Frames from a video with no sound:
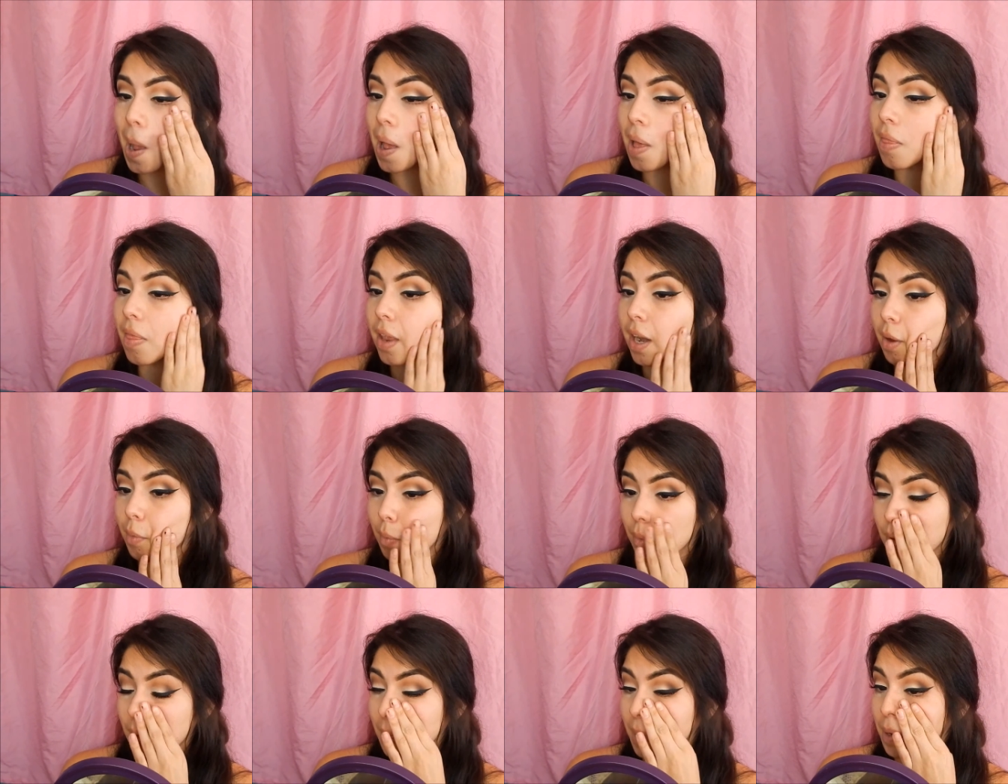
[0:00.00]
And then I
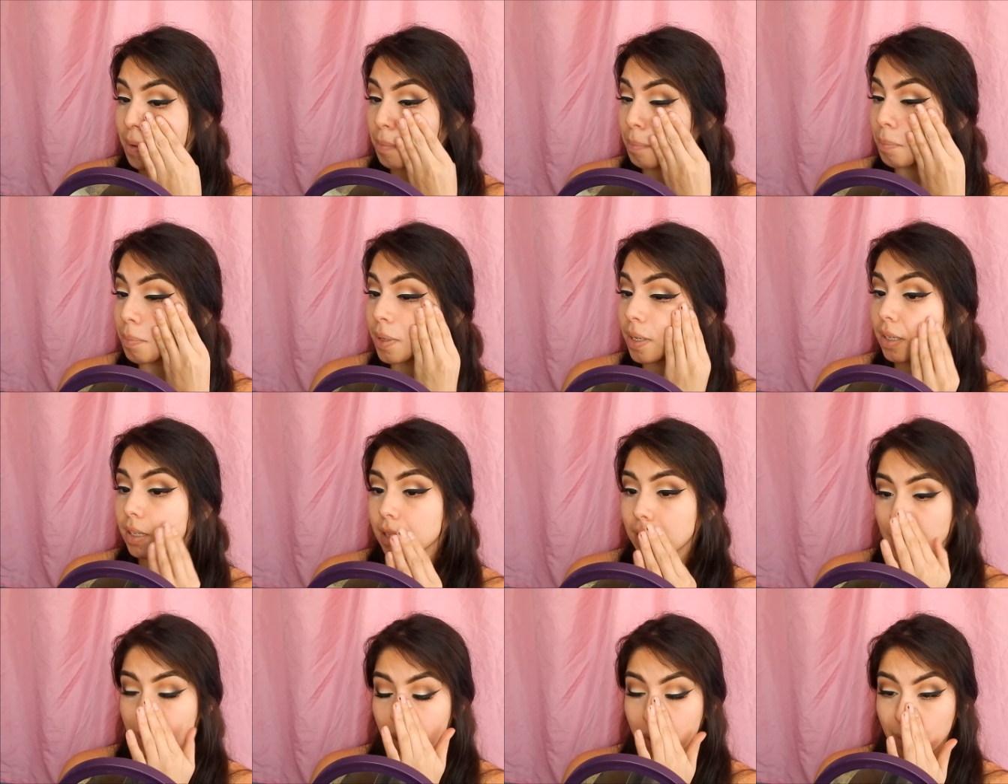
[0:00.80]
will end up
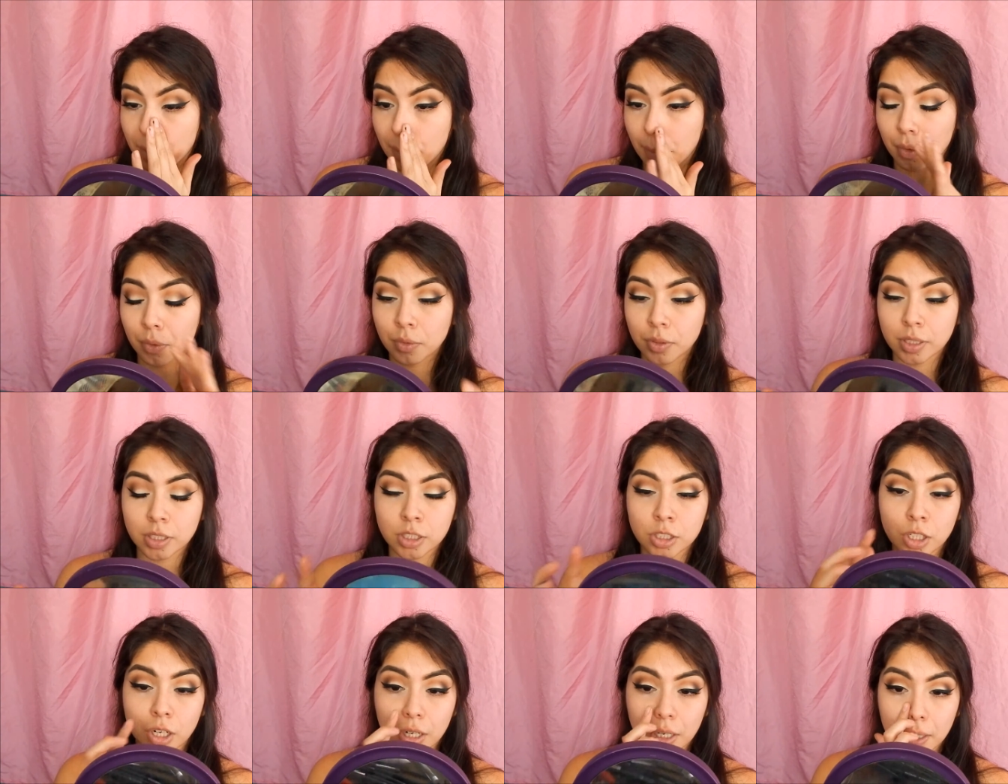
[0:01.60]
blending that out. I only
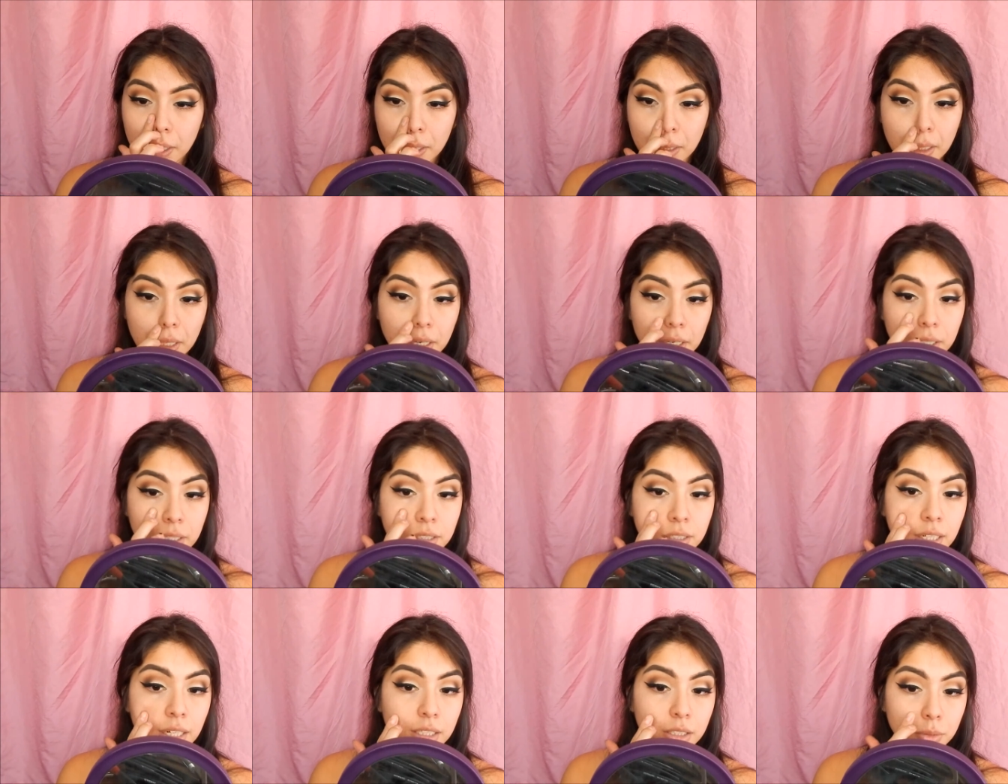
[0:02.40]
started it there
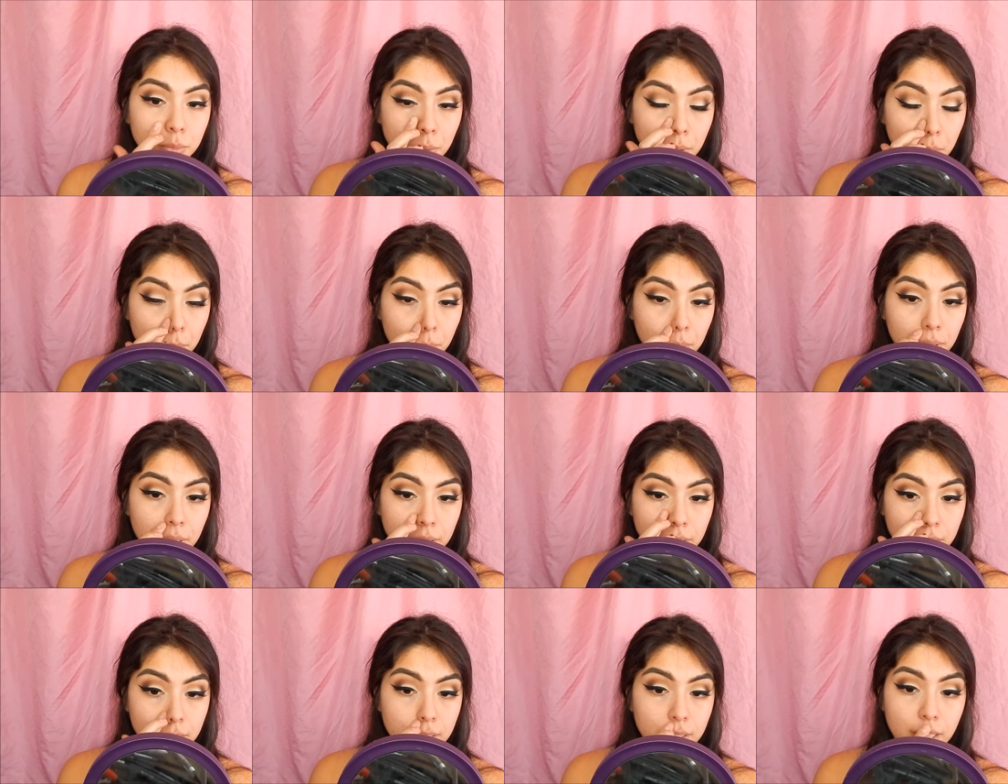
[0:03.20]
because that's where the
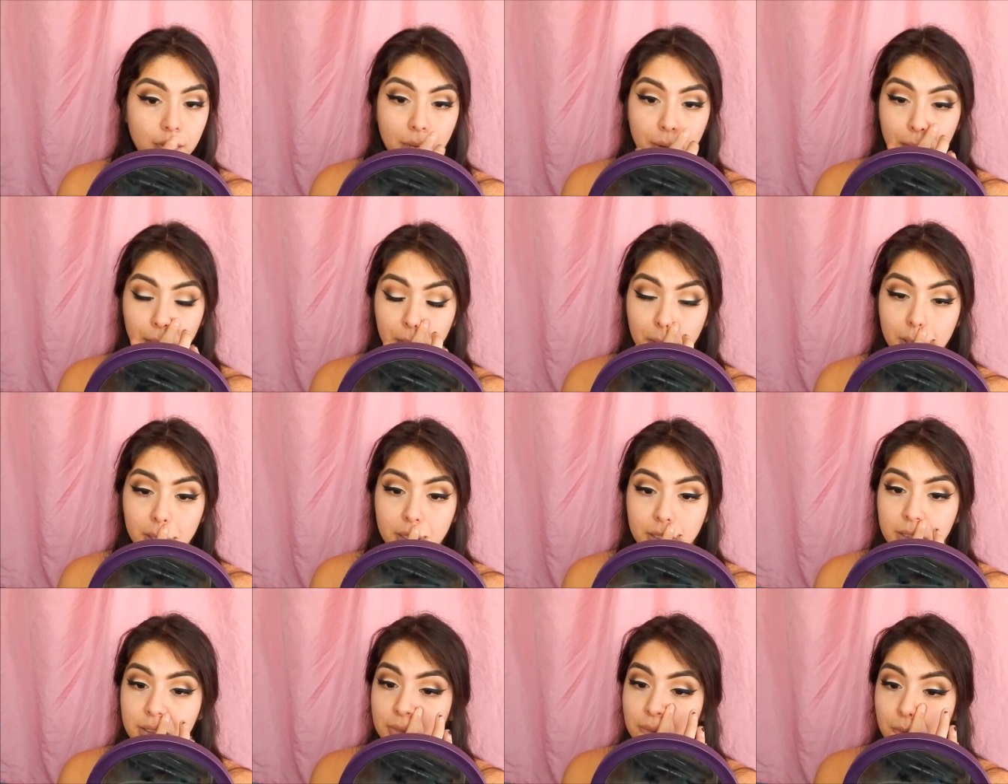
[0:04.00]
places that I really
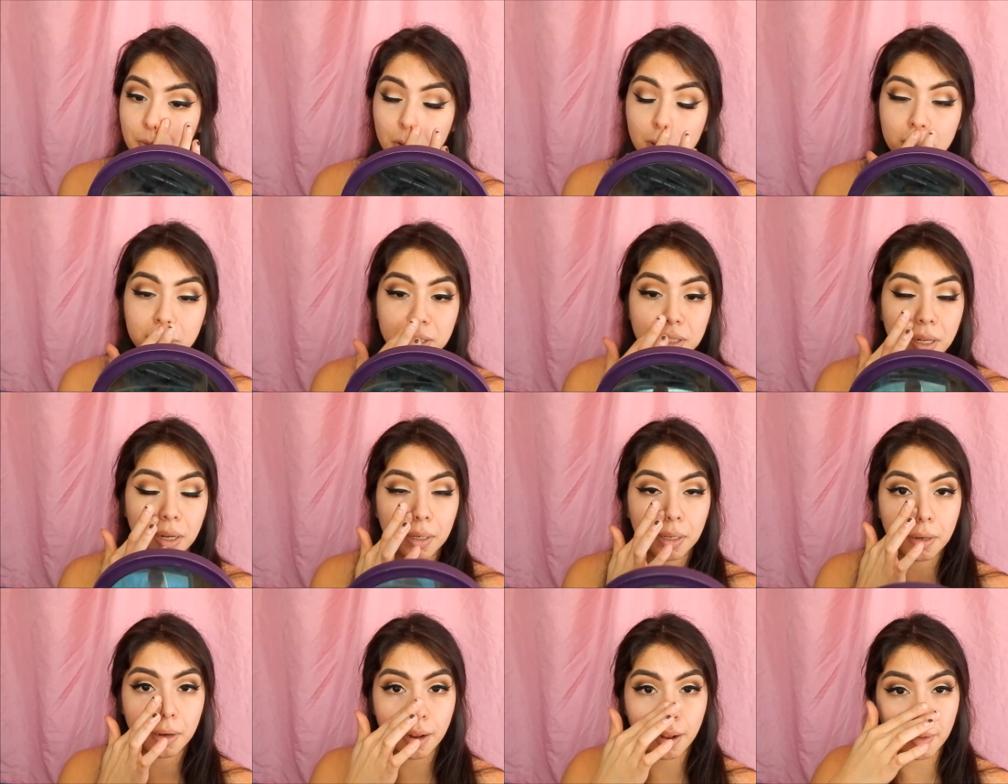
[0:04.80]
need to focus
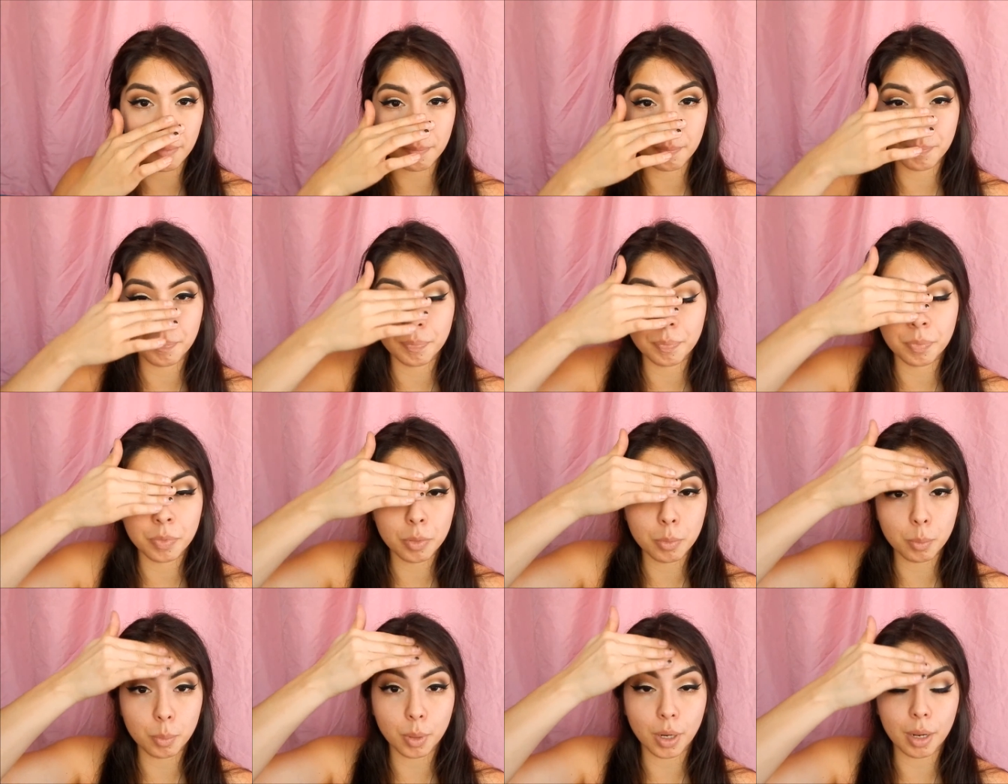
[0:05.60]
on
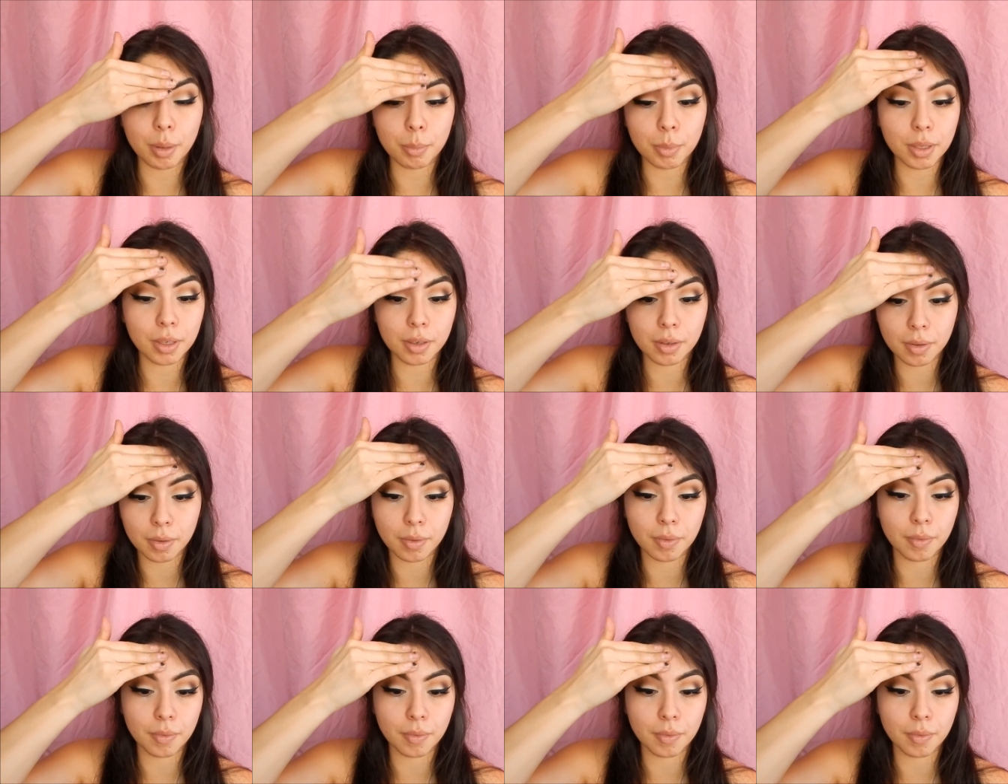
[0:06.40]
priming.